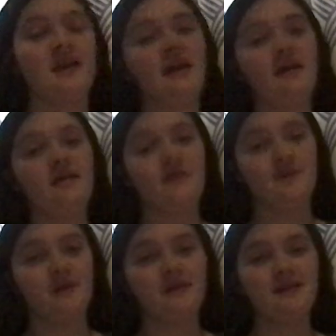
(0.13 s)
Hey
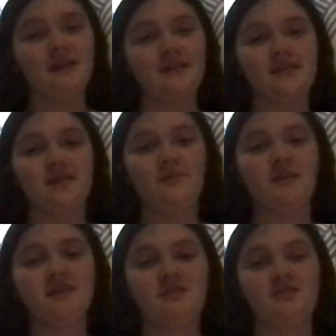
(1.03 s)
everyone, thanks so
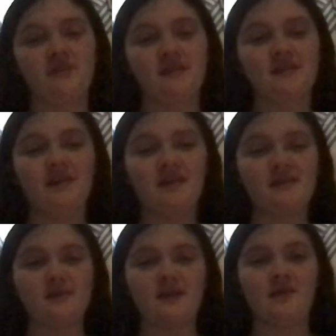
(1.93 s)
much for joining us. It's
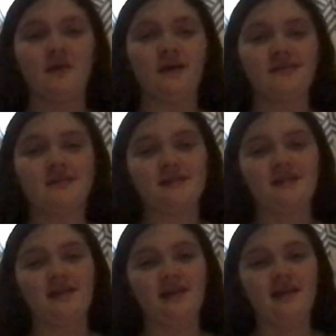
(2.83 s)
been a while since
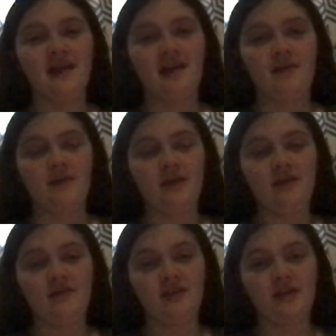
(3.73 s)
I made
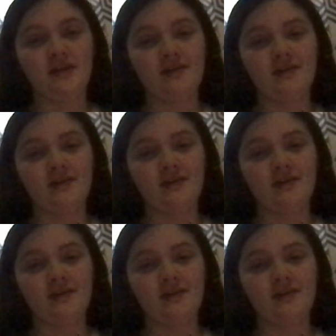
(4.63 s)
a video, which